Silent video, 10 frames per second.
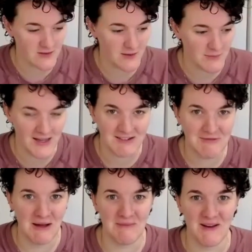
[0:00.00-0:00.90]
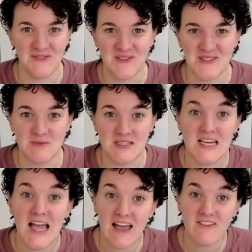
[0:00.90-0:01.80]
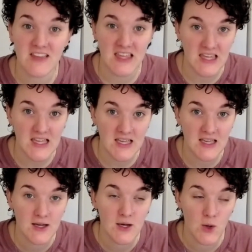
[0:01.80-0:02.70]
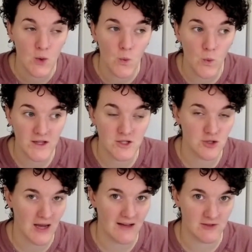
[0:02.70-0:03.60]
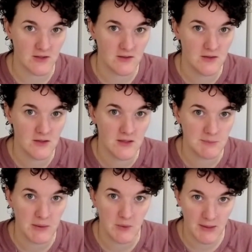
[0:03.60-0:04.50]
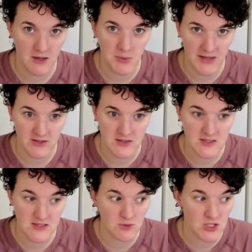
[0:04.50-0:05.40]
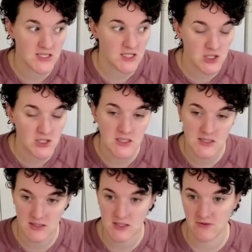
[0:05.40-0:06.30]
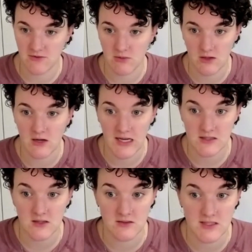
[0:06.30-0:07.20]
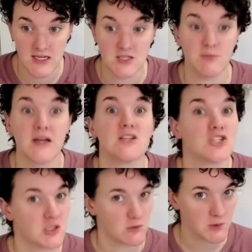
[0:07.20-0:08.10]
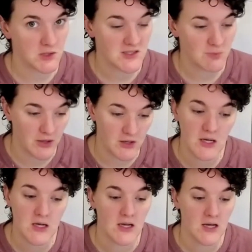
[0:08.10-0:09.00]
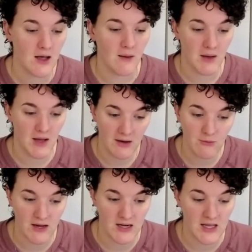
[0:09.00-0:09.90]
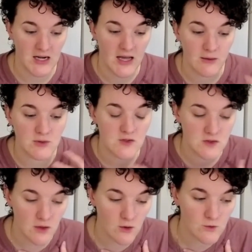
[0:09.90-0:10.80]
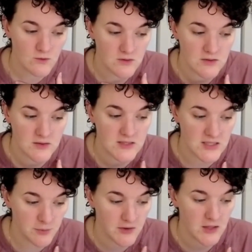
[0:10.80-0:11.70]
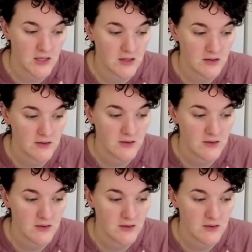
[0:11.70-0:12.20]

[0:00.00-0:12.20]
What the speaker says: coming out of my mouth for some reason. Have Geek Will Travel by Rebecca Blevins. She's actually a sensitivity reader at Salt and Sage, but she wrote this book. I read it and I was so deeply